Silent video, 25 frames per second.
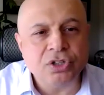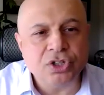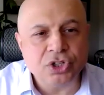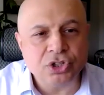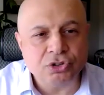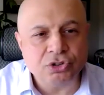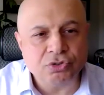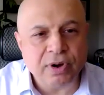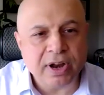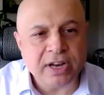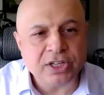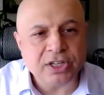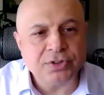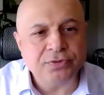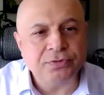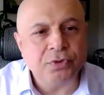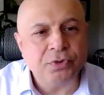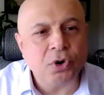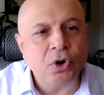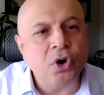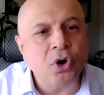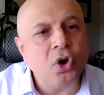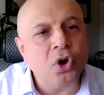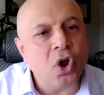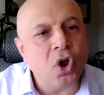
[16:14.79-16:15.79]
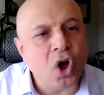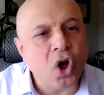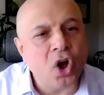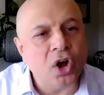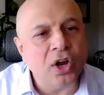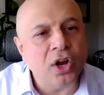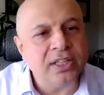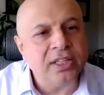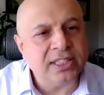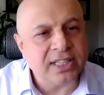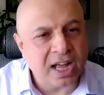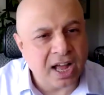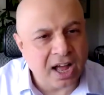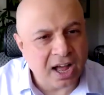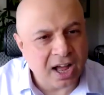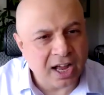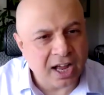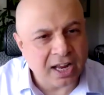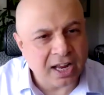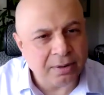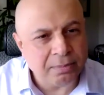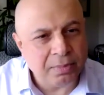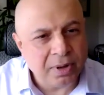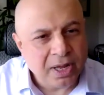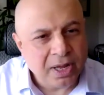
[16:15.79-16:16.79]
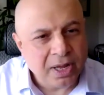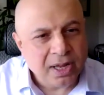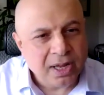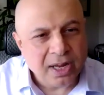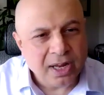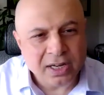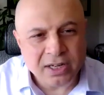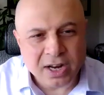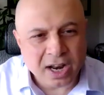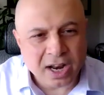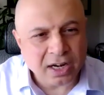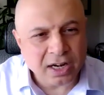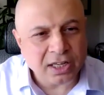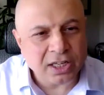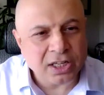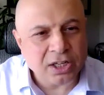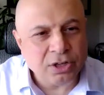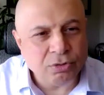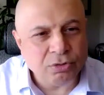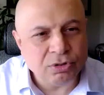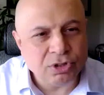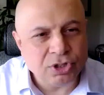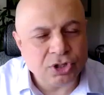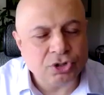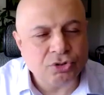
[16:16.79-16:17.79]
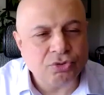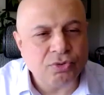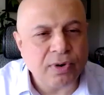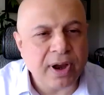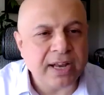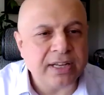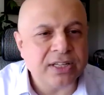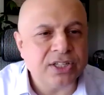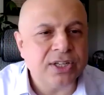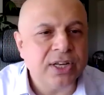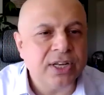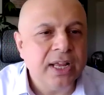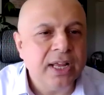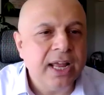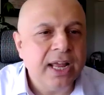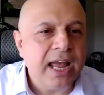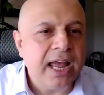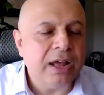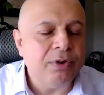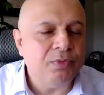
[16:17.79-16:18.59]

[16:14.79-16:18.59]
or stress for a long time, and not acute stress.